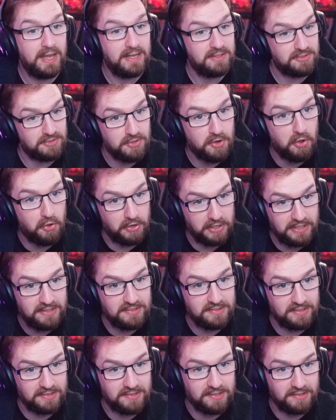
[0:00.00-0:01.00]
not
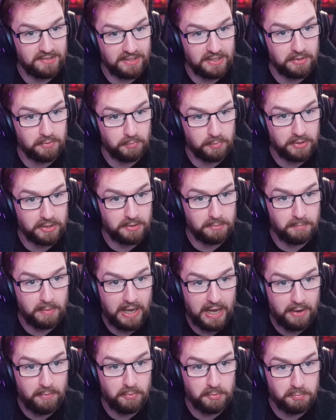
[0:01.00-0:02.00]
easy to deal with them.
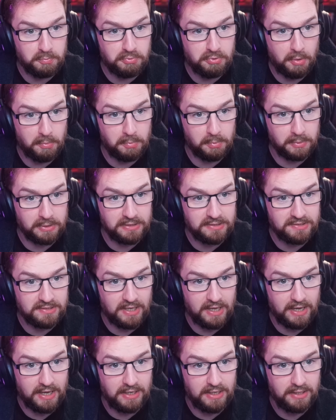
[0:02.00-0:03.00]
I would probably
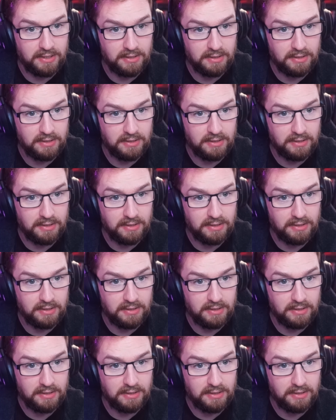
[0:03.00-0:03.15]
say